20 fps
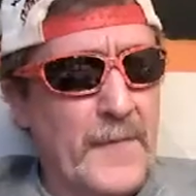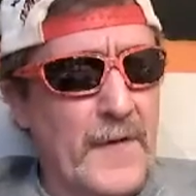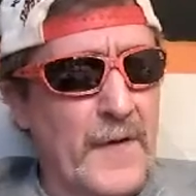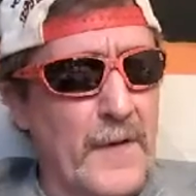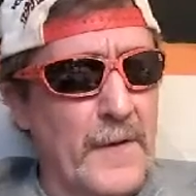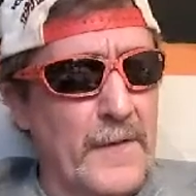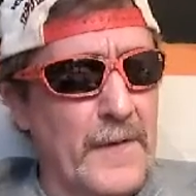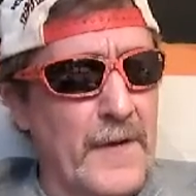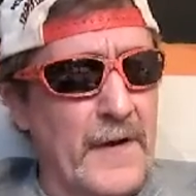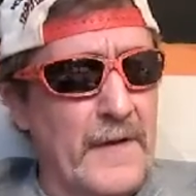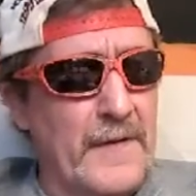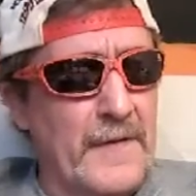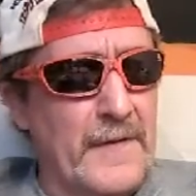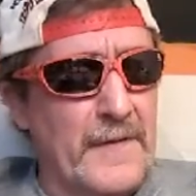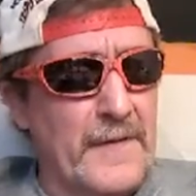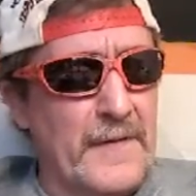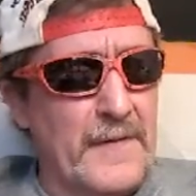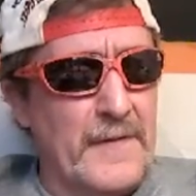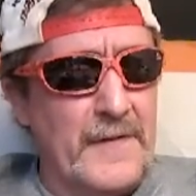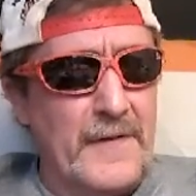
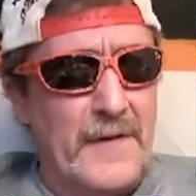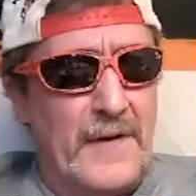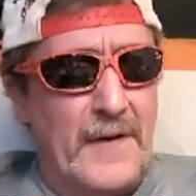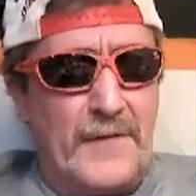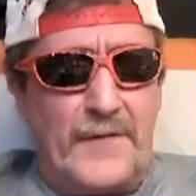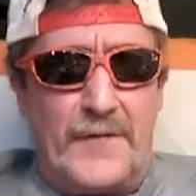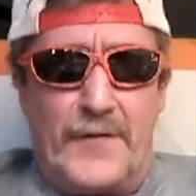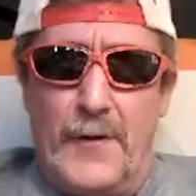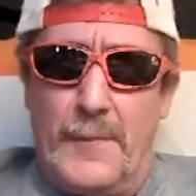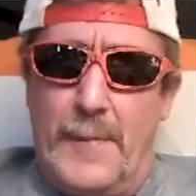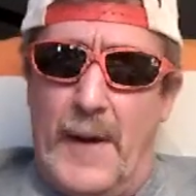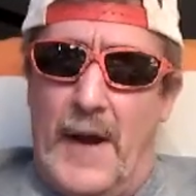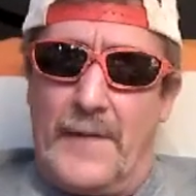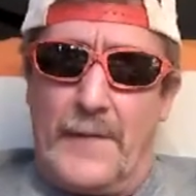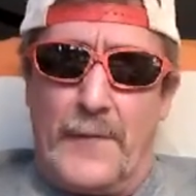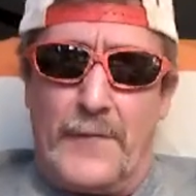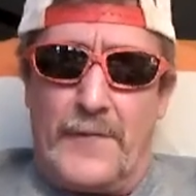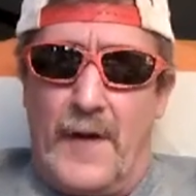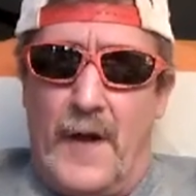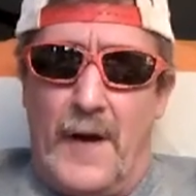It's too bad
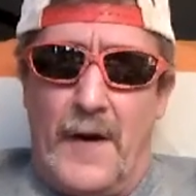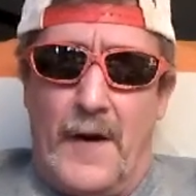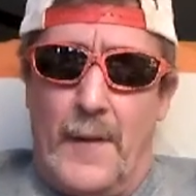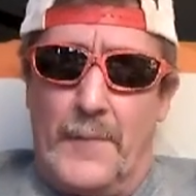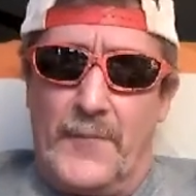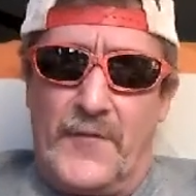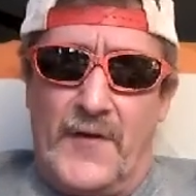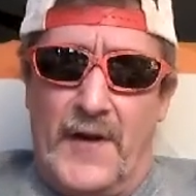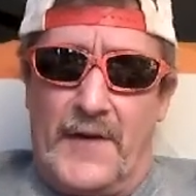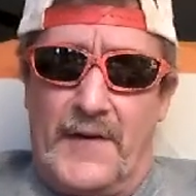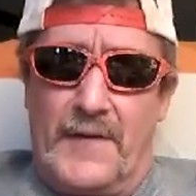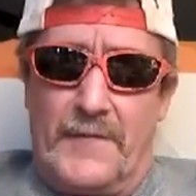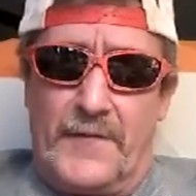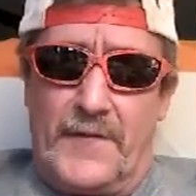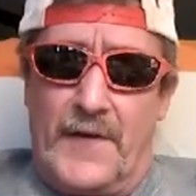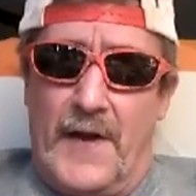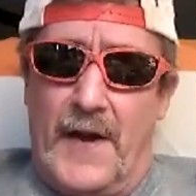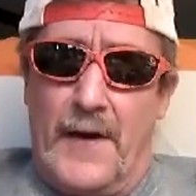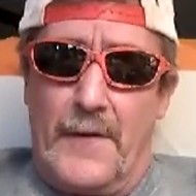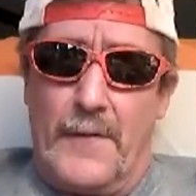there's not an objective
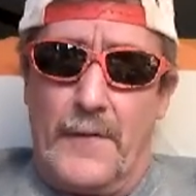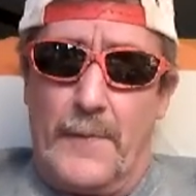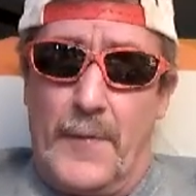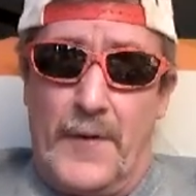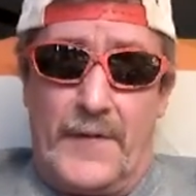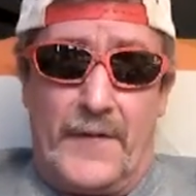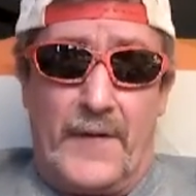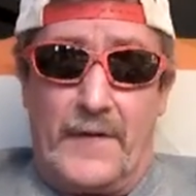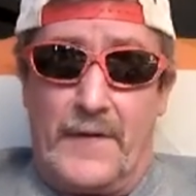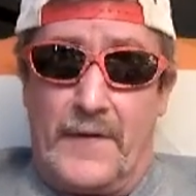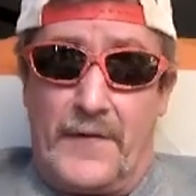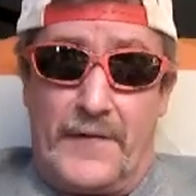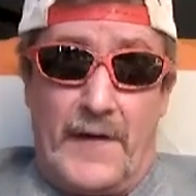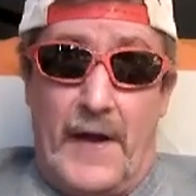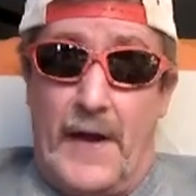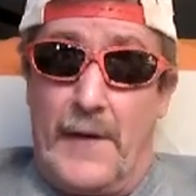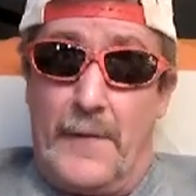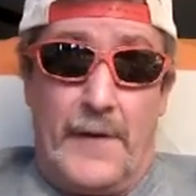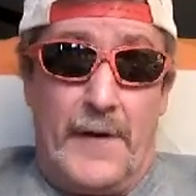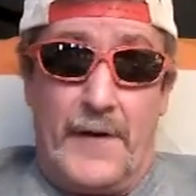standard, but the
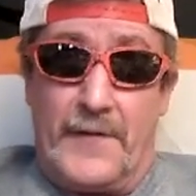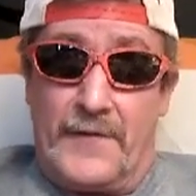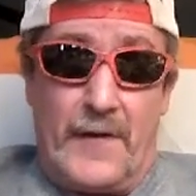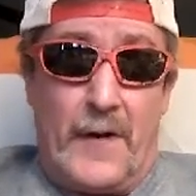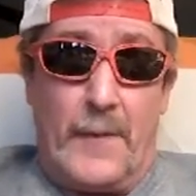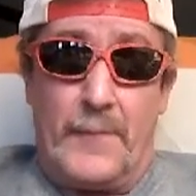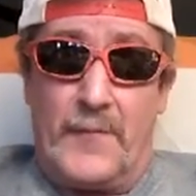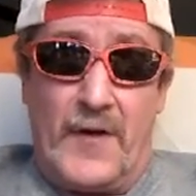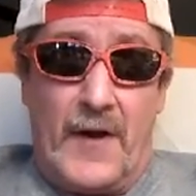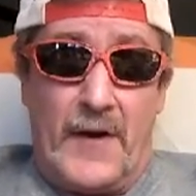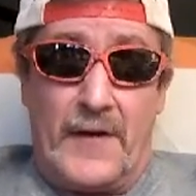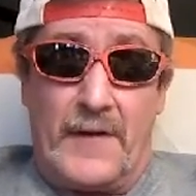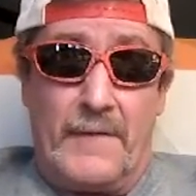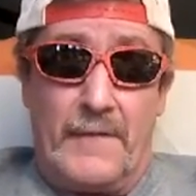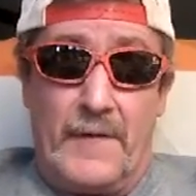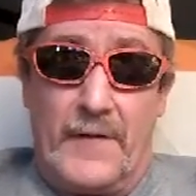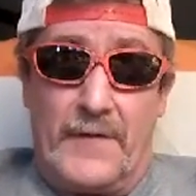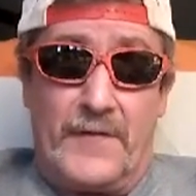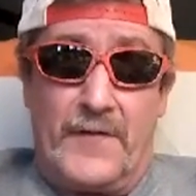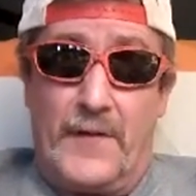standard isn't
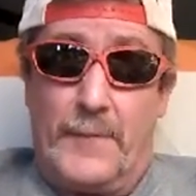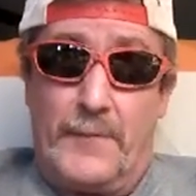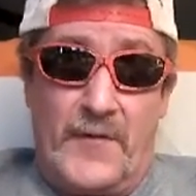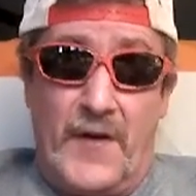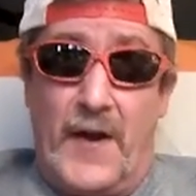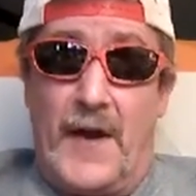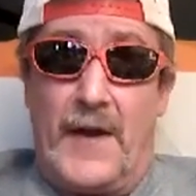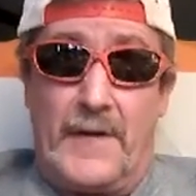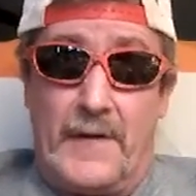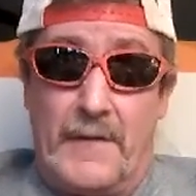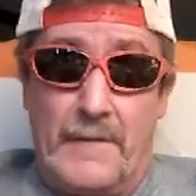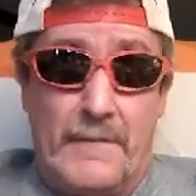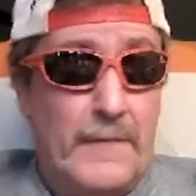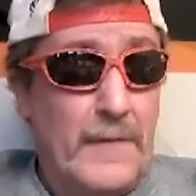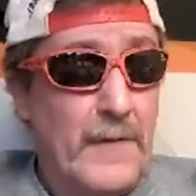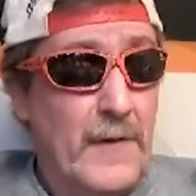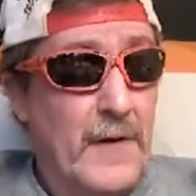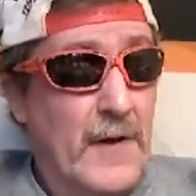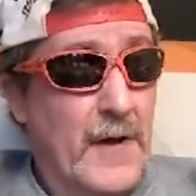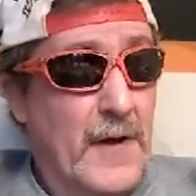objective. It's subjective
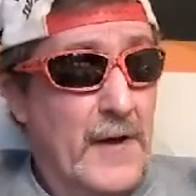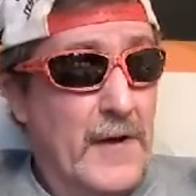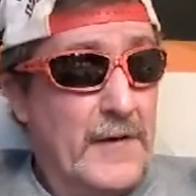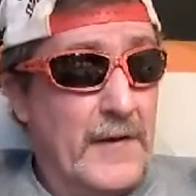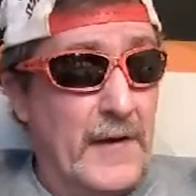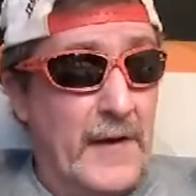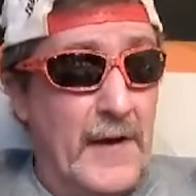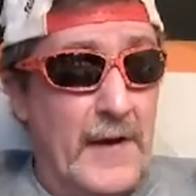to